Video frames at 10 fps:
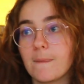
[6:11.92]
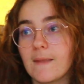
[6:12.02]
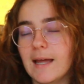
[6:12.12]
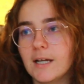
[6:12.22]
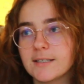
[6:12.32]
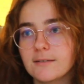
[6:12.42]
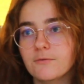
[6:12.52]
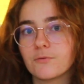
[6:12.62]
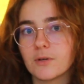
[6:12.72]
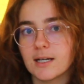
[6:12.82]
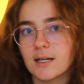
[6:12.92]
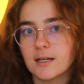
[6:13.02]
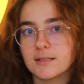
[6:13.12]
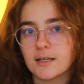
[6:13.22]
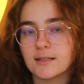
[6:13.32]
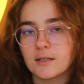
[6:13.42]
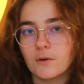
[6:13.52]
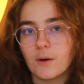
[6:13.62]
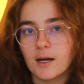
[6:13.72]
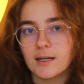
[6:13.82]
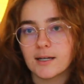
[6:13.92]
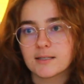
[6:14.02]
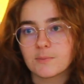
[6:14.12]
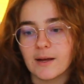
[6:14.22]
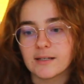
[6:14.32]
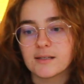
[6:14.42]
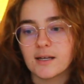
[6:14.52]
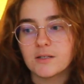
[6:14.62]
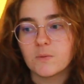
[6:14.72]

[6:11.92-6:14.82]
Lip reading: And I didn't quite expect there to